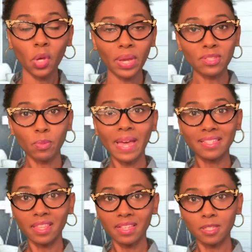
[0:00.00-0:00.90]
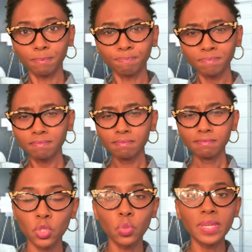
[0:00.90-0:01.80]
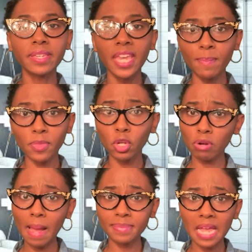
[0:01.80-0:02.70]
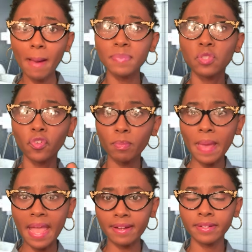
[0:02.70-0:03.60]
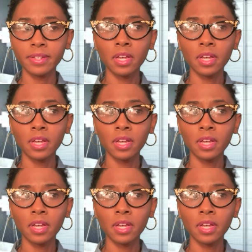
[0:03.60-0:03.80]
Okay, so back to this. Do we keep the crop tops for men